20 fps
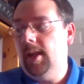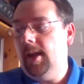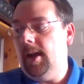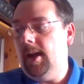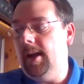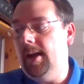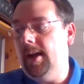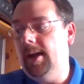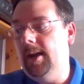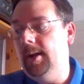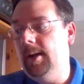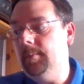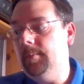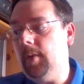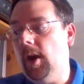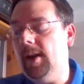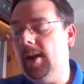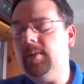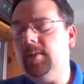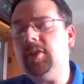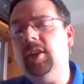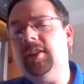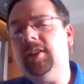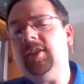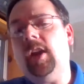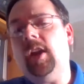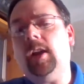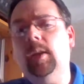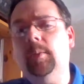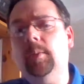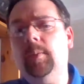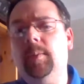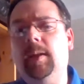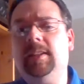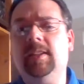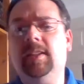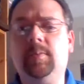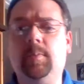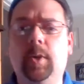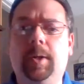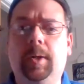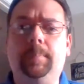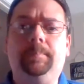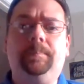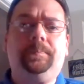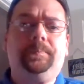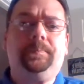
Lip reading: All right, so let's talk a little bit about this book.